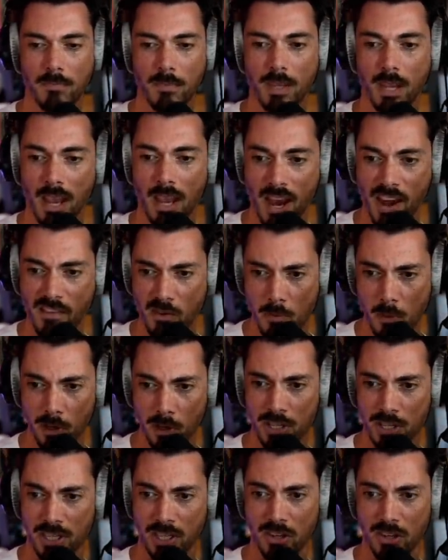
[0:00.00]

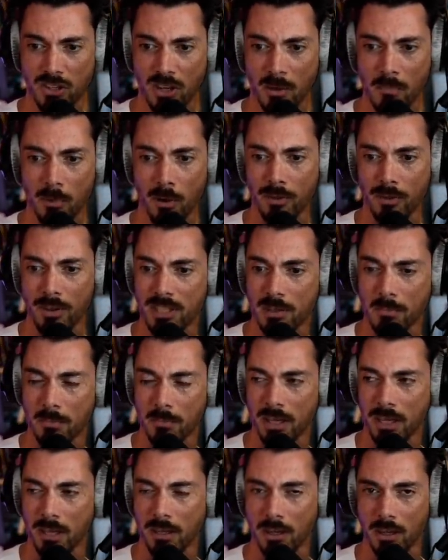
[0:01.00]
everybody's going to jump on this and
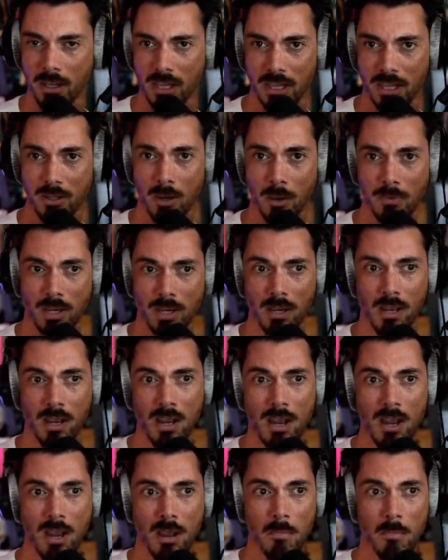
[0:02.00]
be an early adopter,
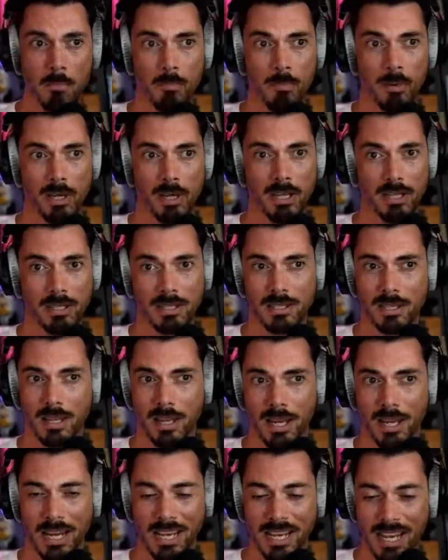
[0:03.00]
but it's
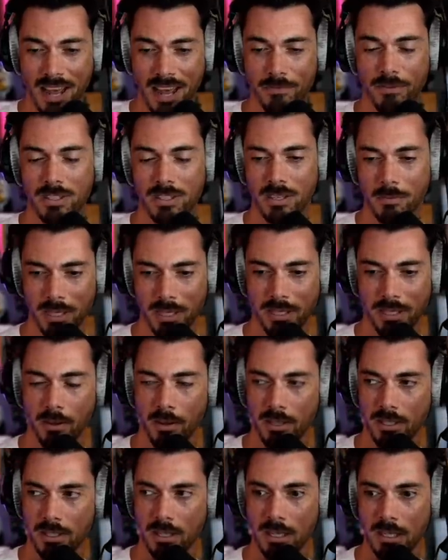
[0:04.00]
inevitably
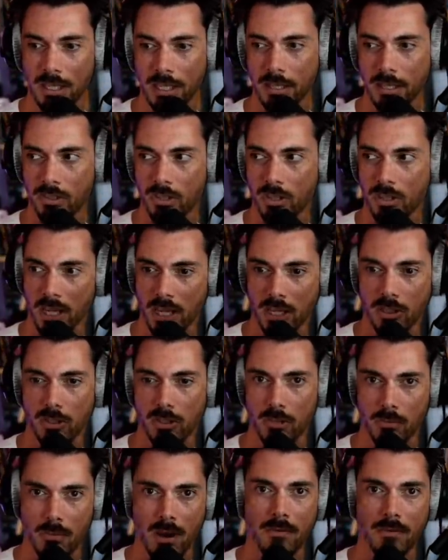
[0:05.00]
going to leech
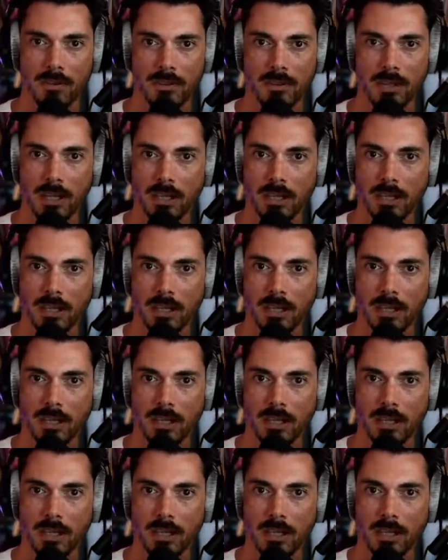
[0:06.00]
into everything.